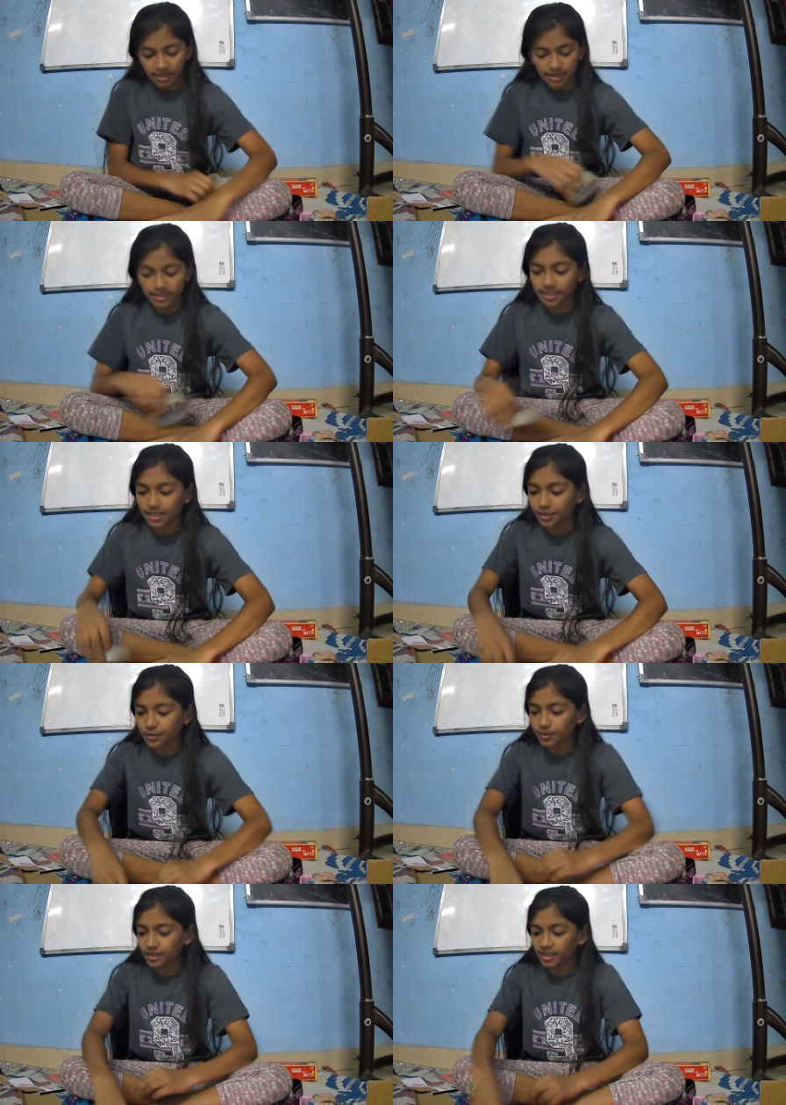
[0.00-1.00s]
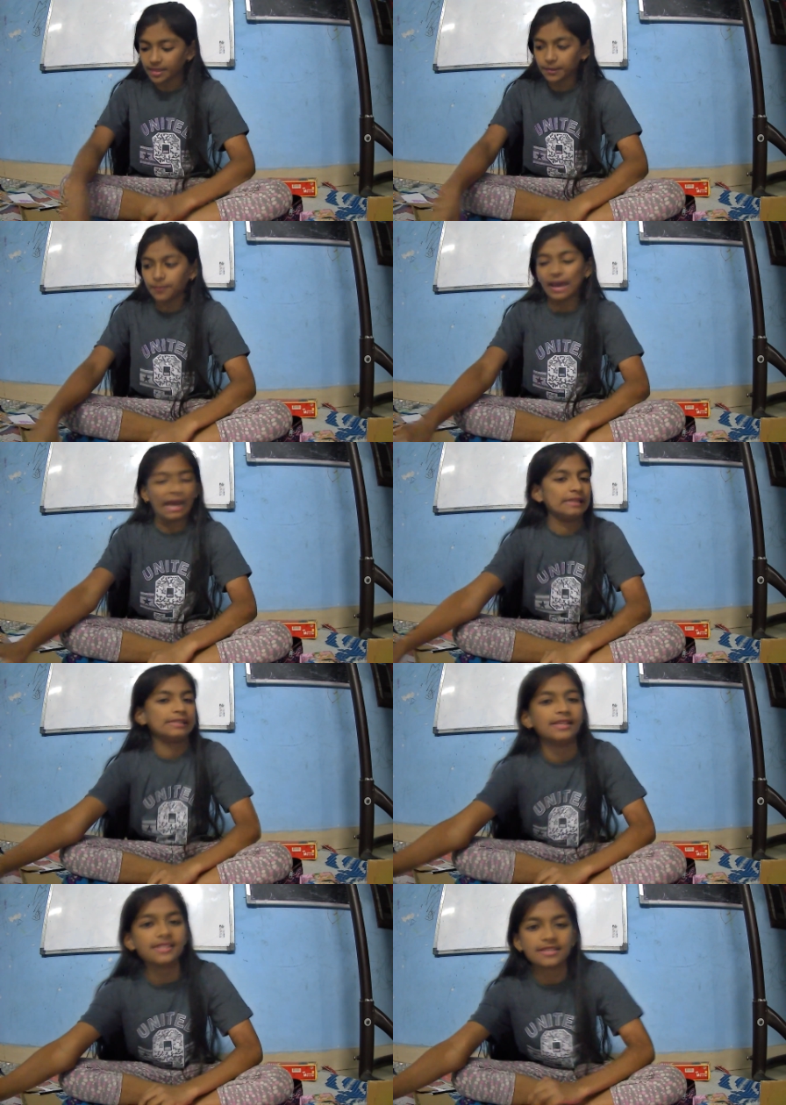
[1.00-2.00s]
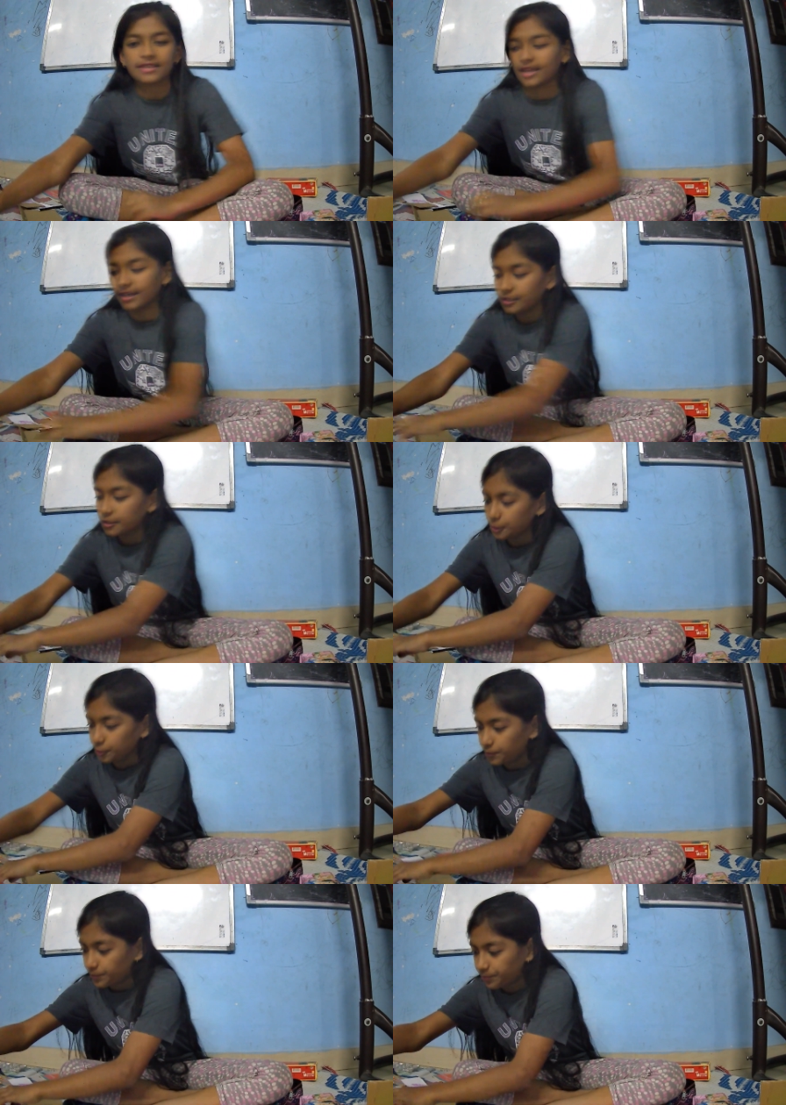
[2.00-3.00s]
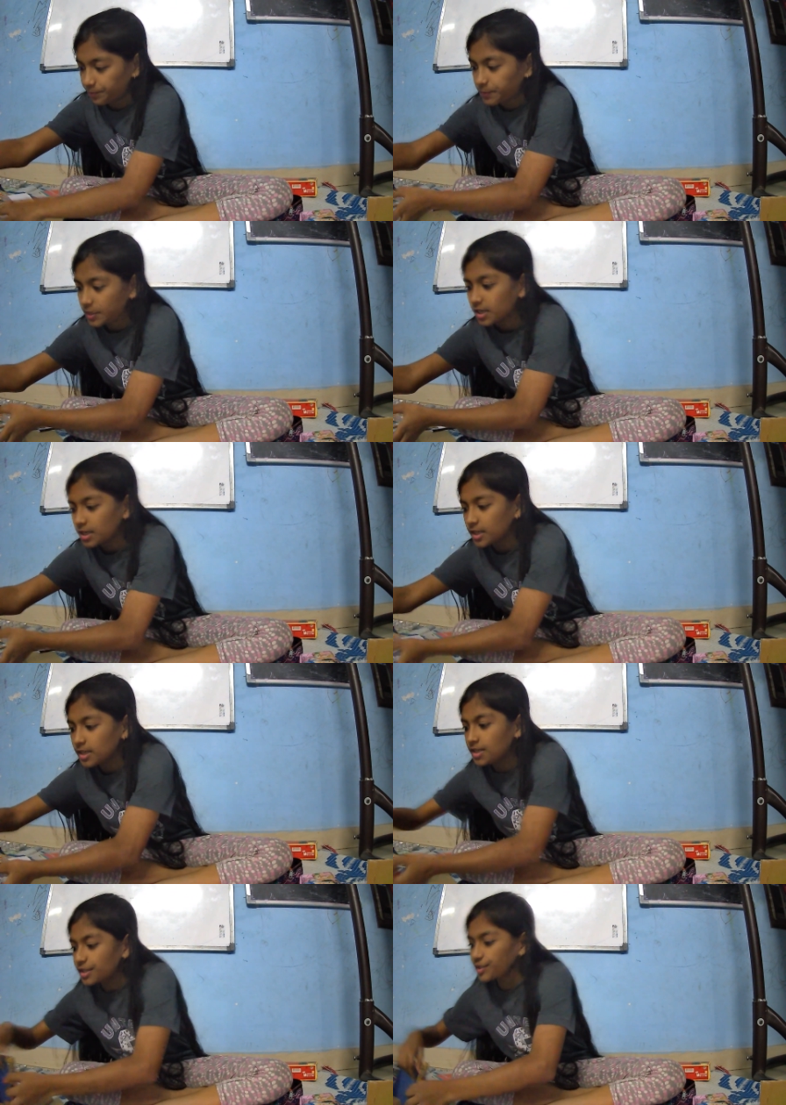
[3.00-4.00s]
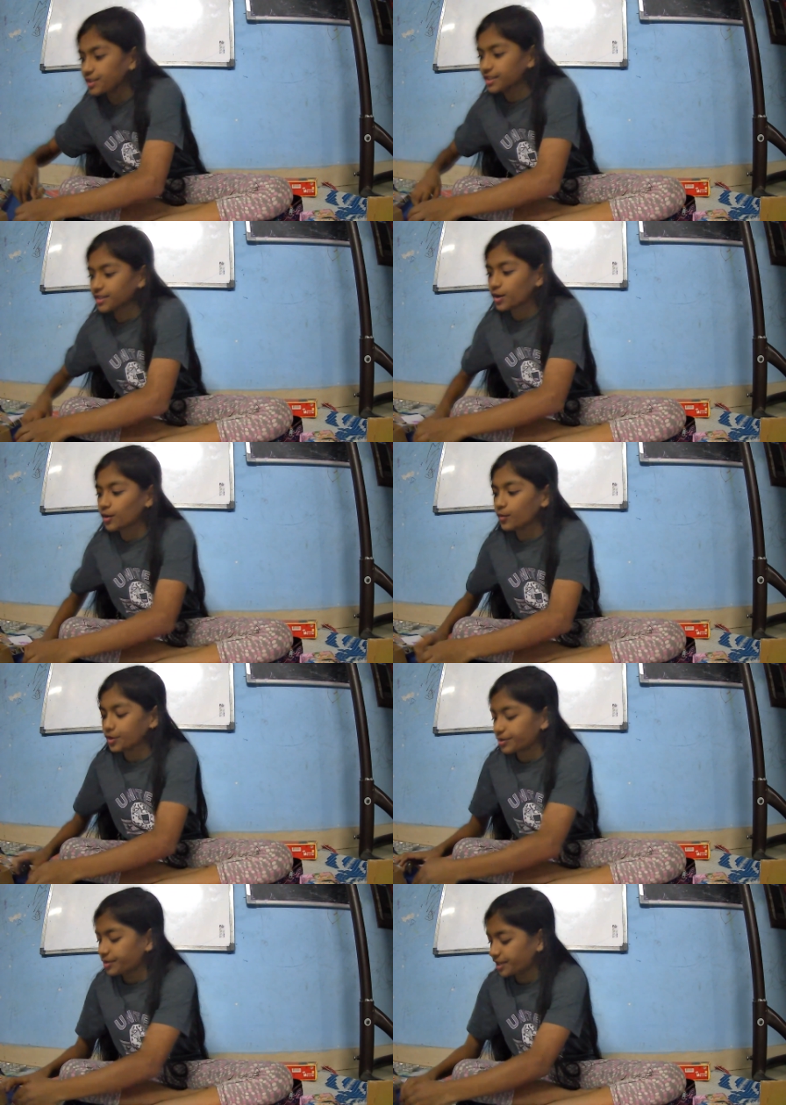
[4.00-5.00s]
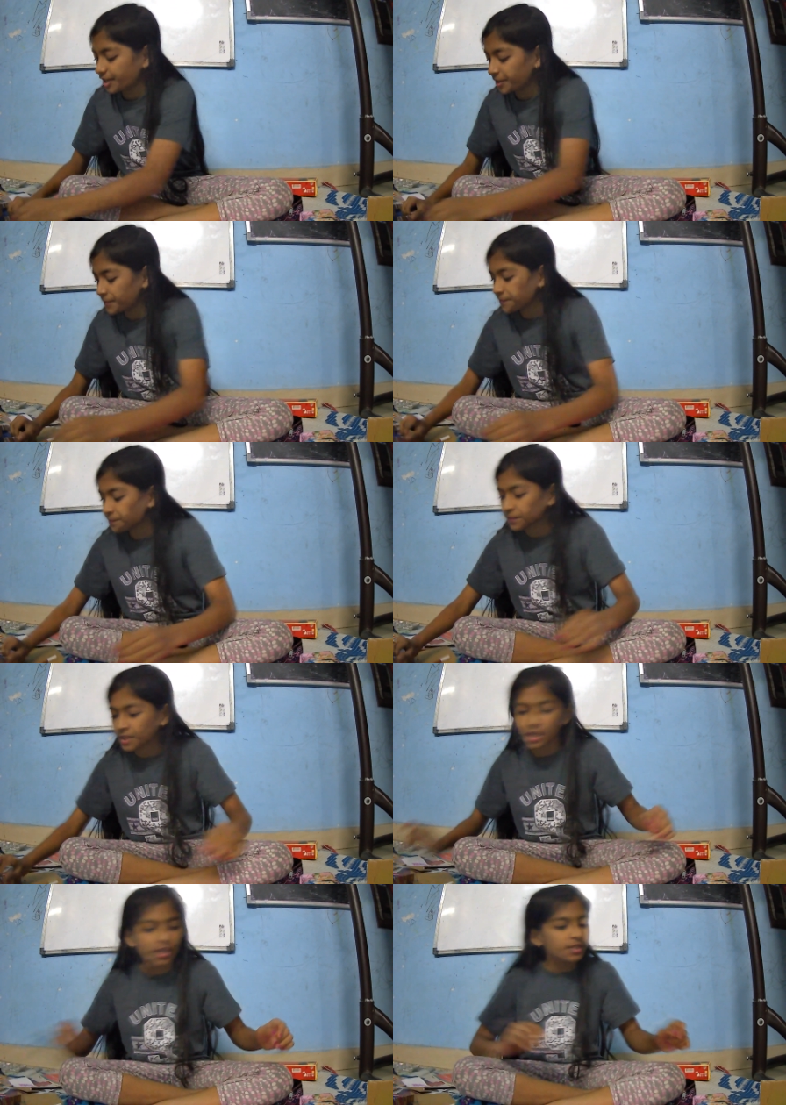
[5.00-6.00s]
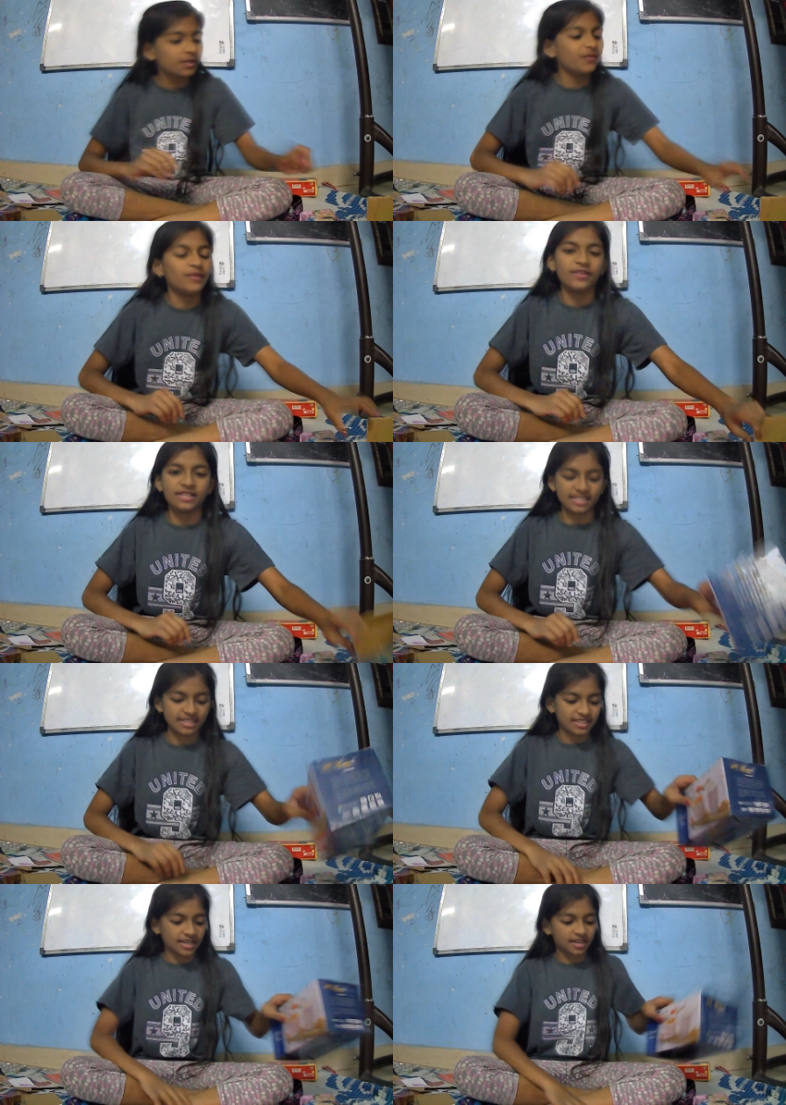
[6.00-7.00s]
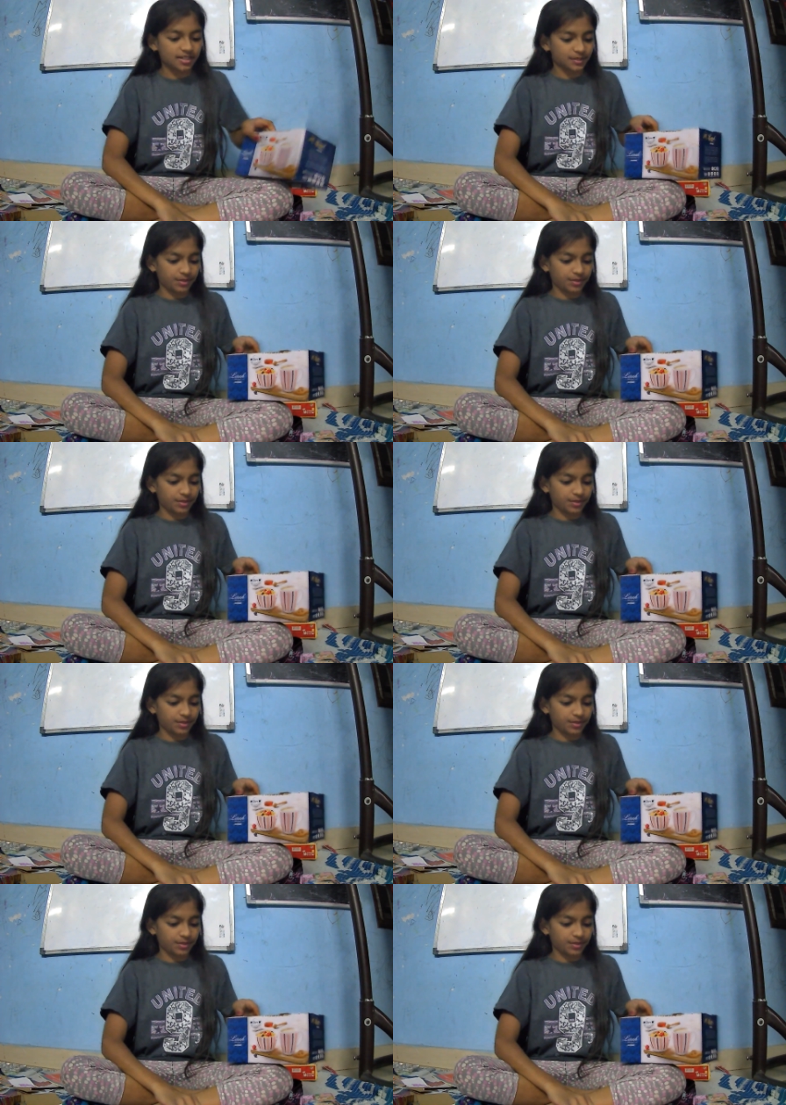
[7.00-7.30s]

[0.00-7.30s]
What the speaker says: And then you need your magnets and glue. So this is all what you need. So we will start